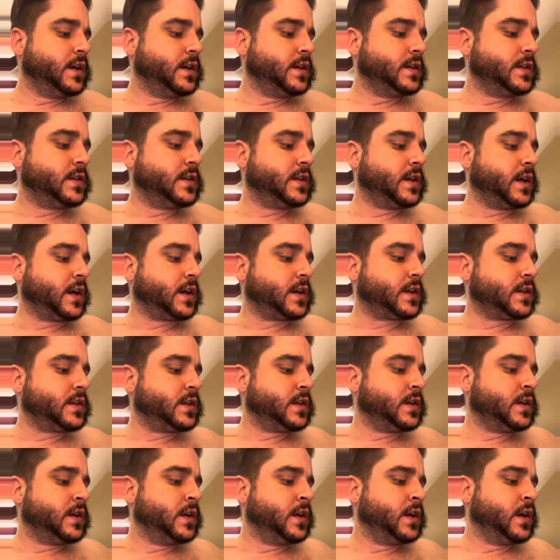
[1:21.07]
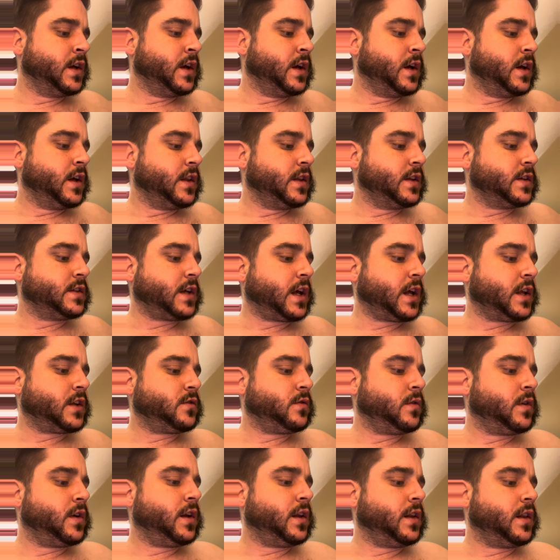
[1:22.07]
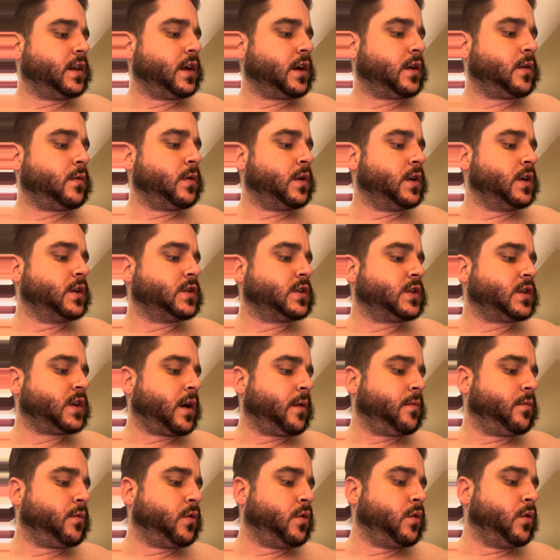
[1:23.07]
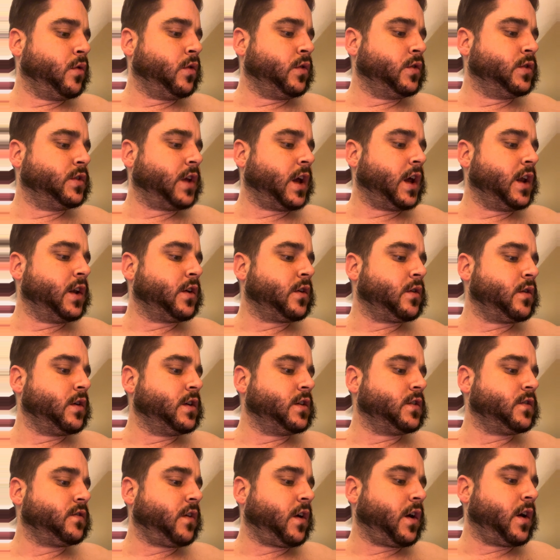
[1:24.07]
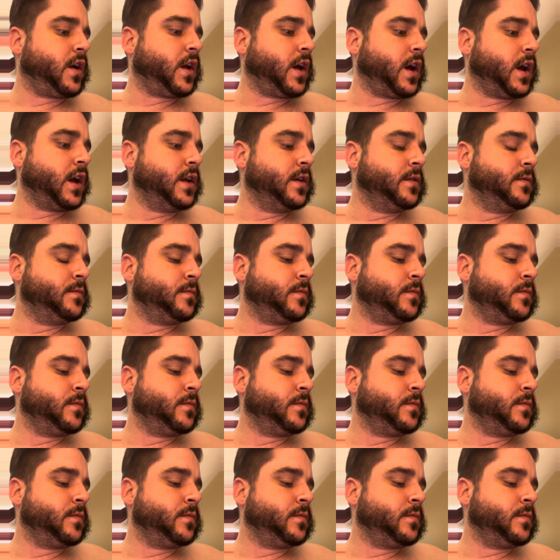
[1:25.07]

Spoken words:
6. The saturated liquid is subcooled 10 degrees Fahrenheit.